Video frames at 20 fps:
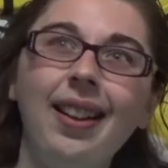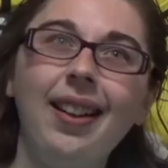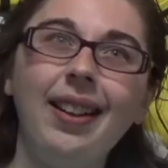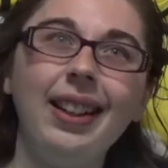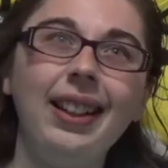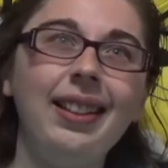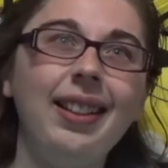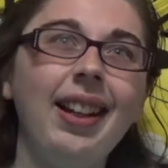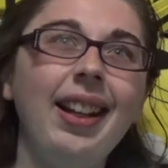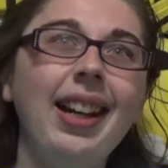On
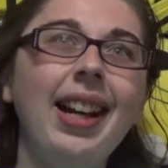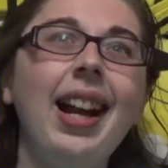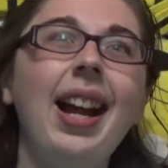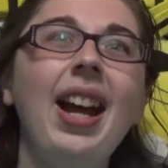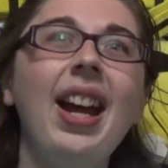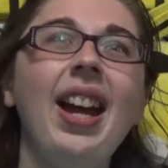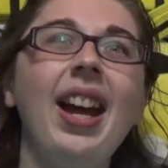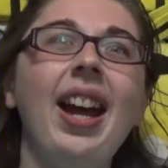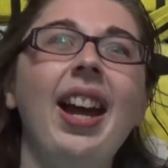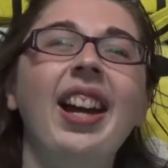a day
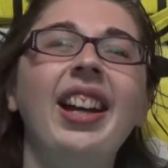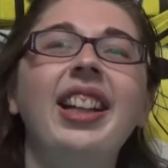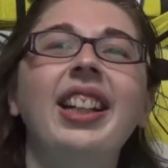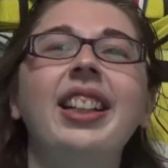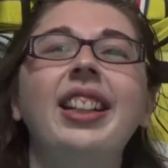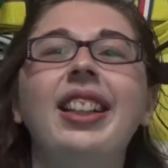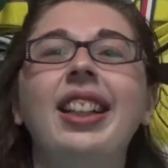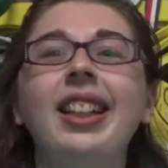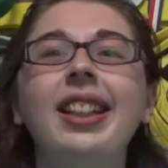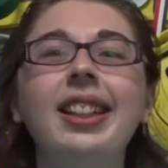that
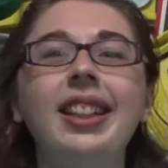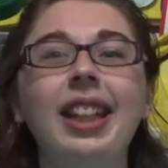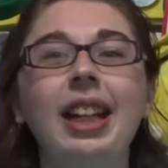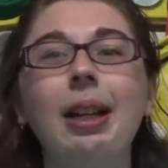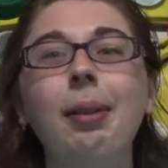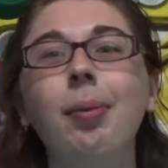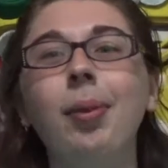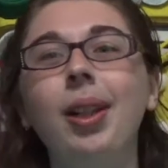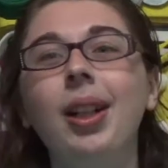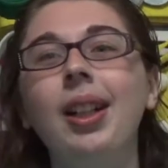I get
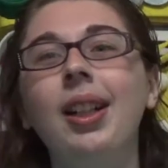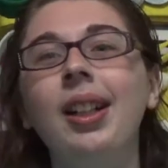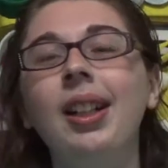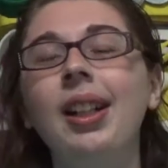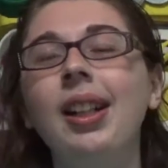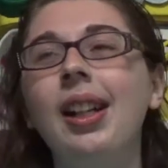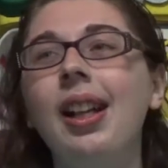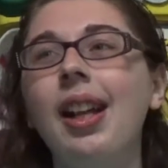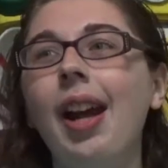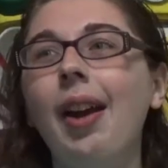camera,
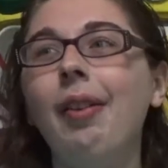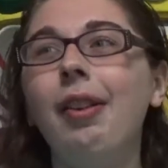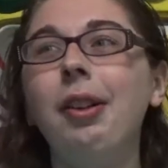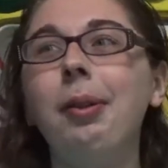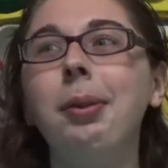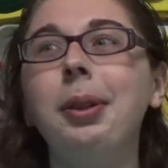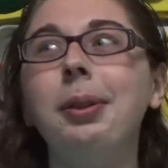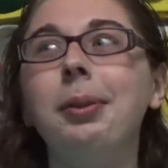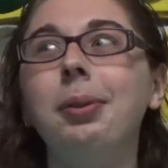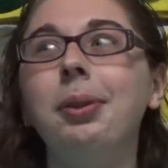I'm
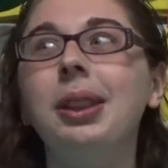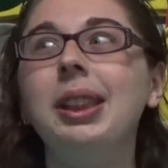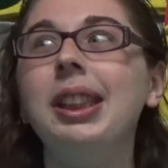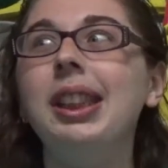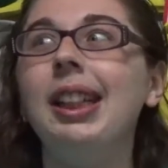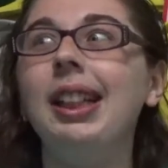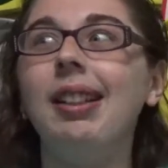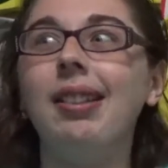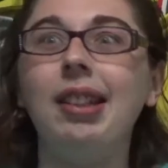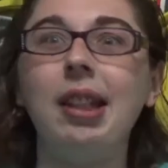gonna be
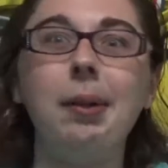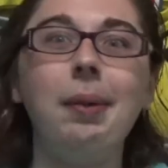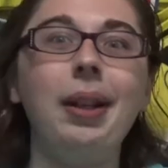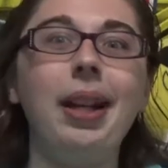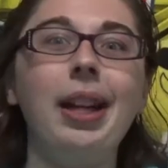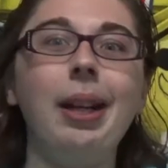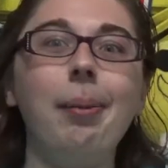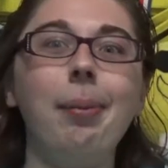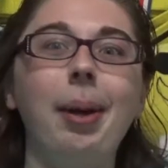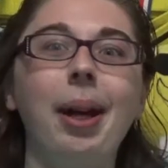really
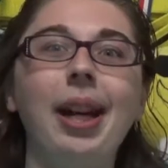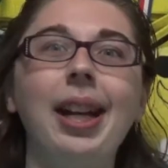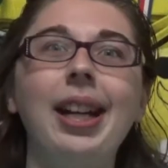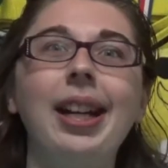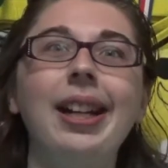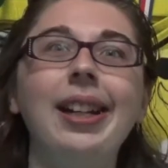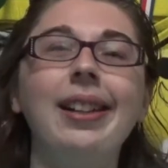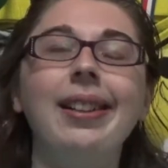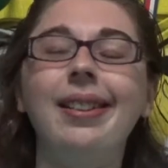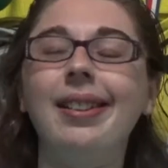intimidated by
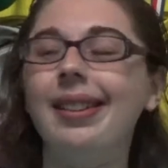it.